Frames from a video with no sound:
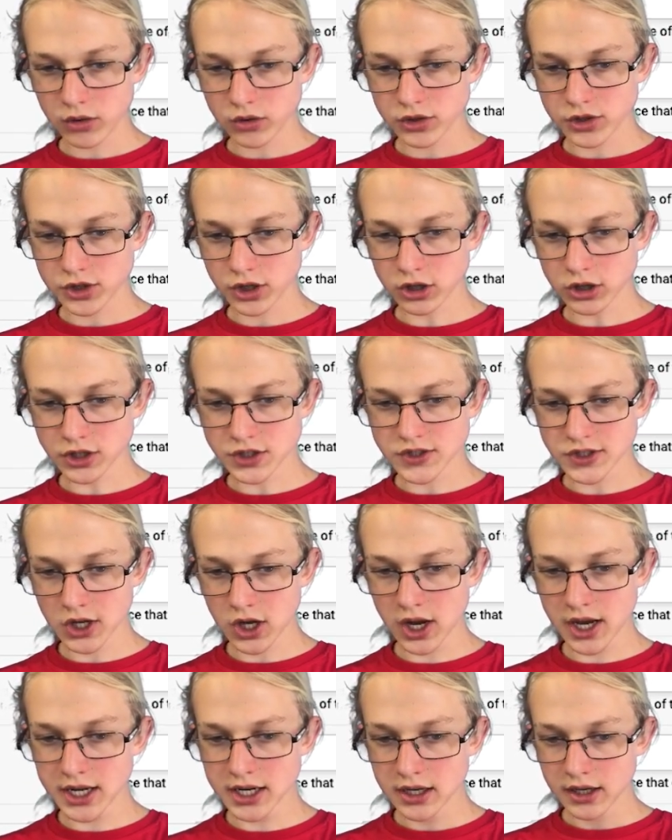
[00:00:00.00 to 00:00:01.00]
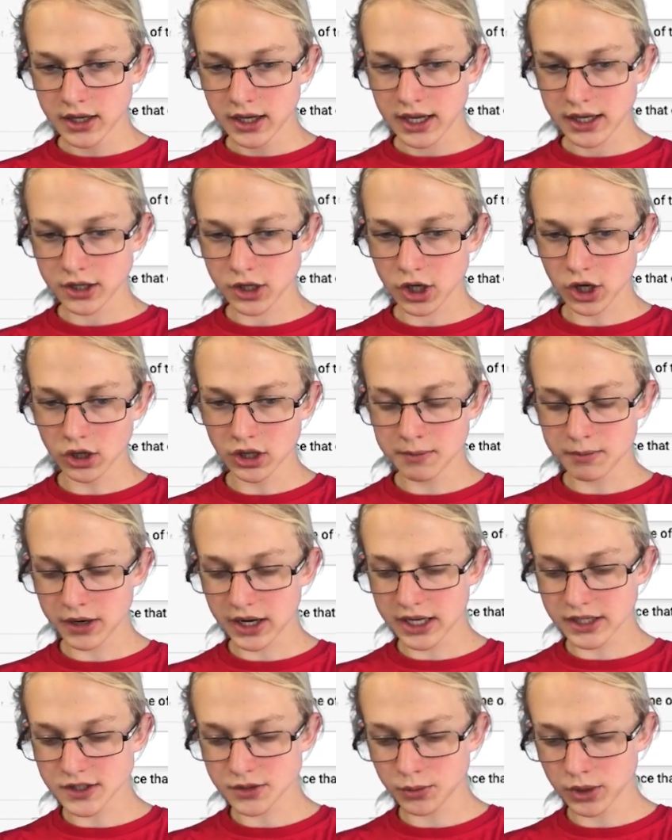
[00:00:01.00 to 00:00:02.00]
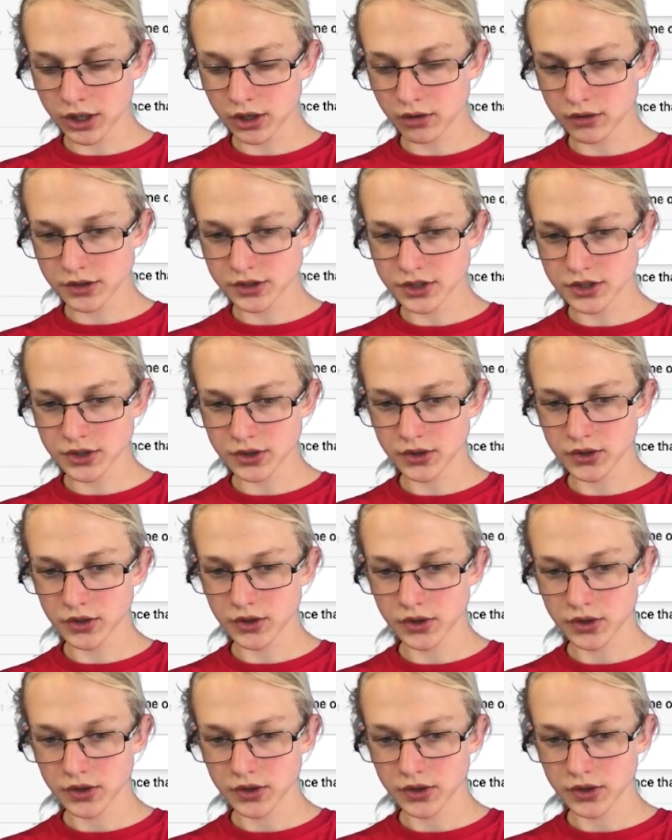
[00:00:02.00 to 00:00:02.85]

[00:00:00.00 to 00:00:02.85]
$ in curly brackets, and we're going to do